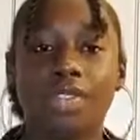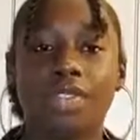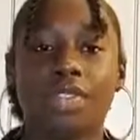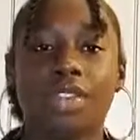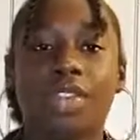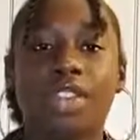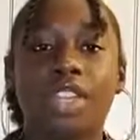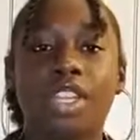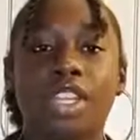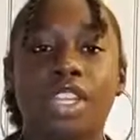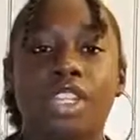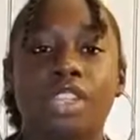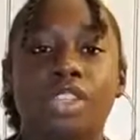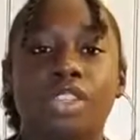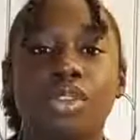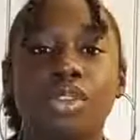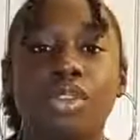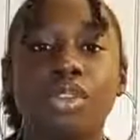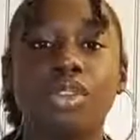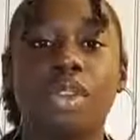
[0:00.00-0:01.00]
if you're going to
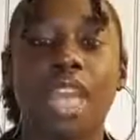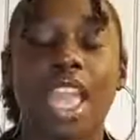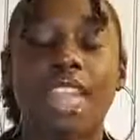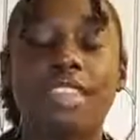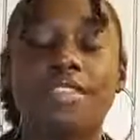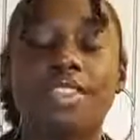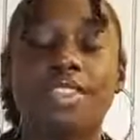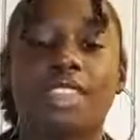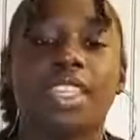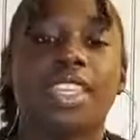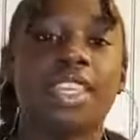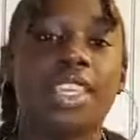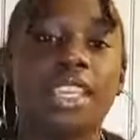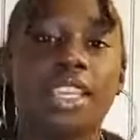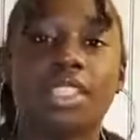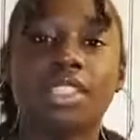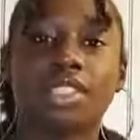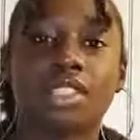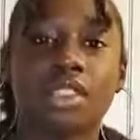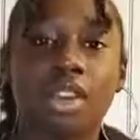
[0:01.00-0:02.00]
use everything
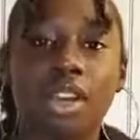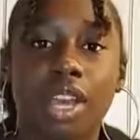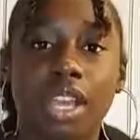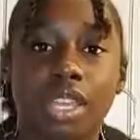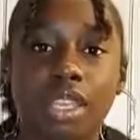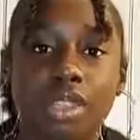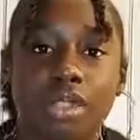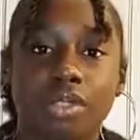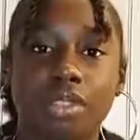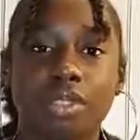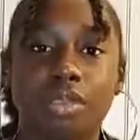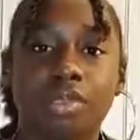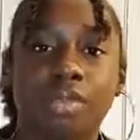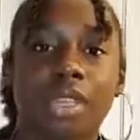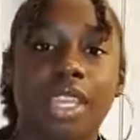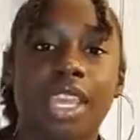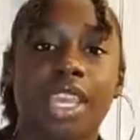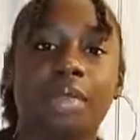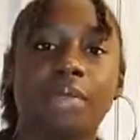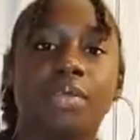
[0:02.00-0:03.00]
He's taught you to
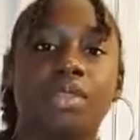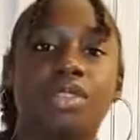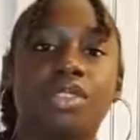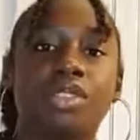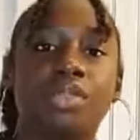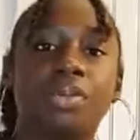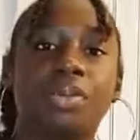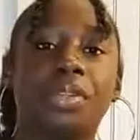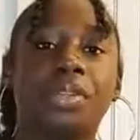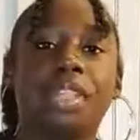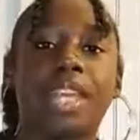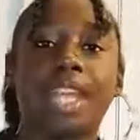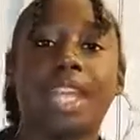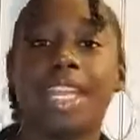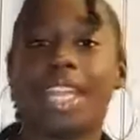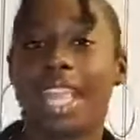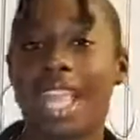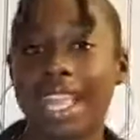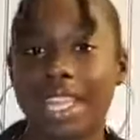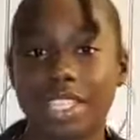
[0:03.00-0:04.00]
be able to put that
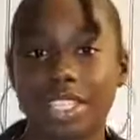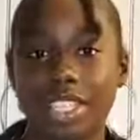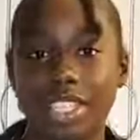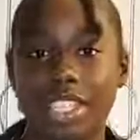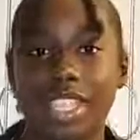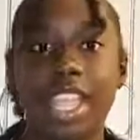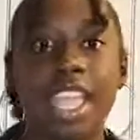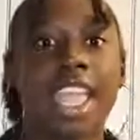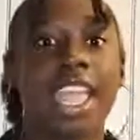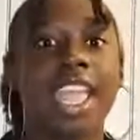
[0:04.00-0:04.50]
in action